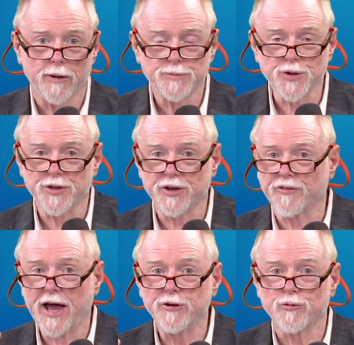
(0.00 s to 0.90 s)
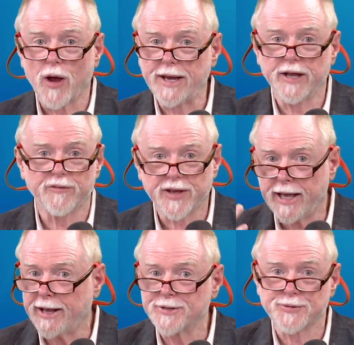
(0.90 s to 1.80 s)
So the divine right of
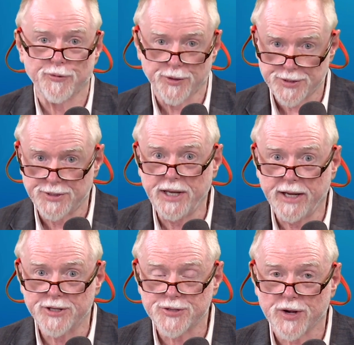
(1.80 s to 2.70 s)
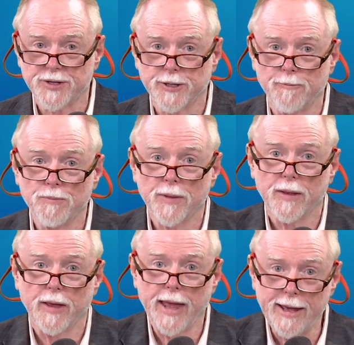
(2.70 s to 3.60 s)
kings was deconstructed,
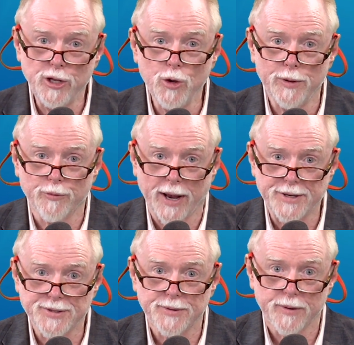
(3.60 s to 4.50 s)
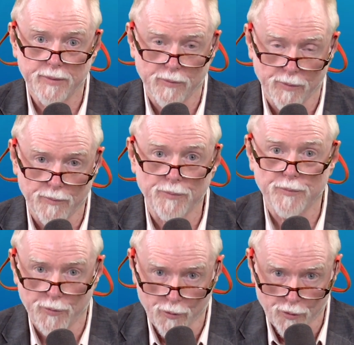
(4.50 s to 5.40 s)
and human rights
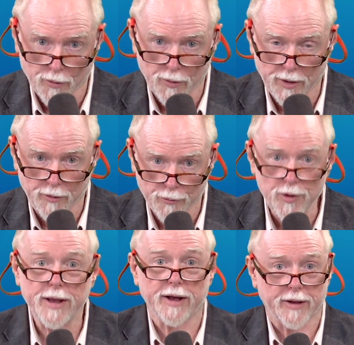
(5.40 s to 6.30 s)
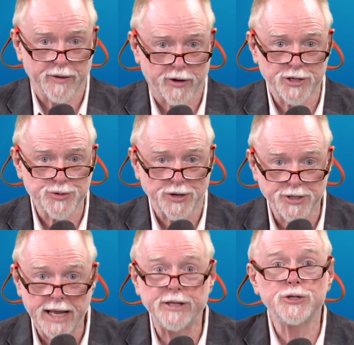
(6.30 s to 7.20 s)

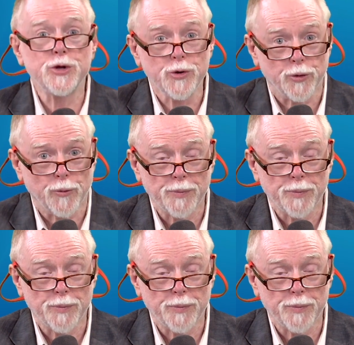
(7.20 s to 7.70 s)
reconstructed a new